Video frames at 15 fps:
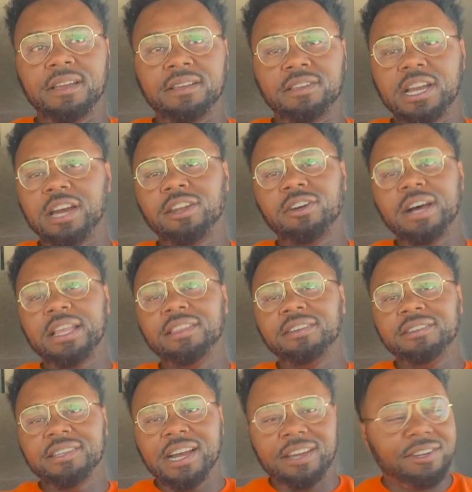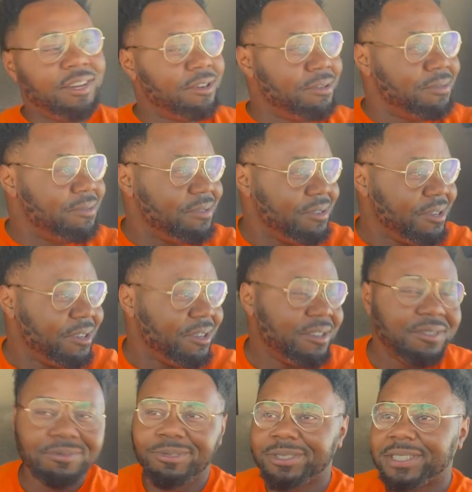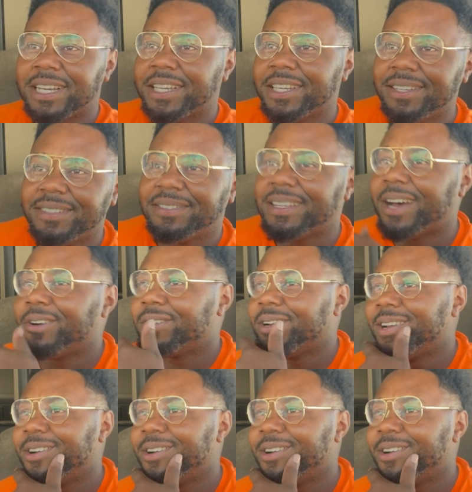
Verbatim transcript: Y'all know. Once I get to talking,